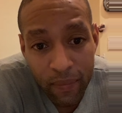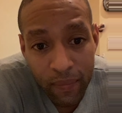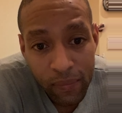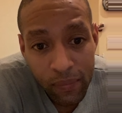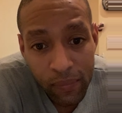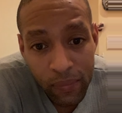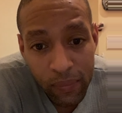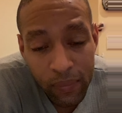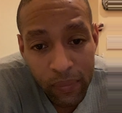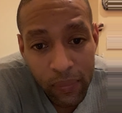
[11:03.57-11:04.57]

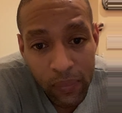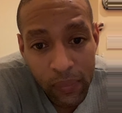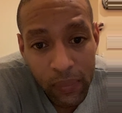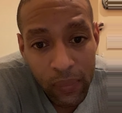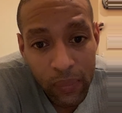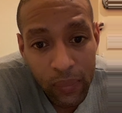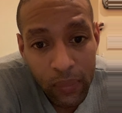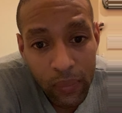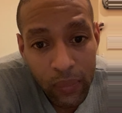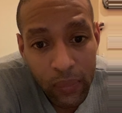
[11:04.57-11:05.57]

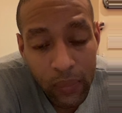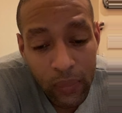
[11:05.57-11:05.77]
Nothing is said.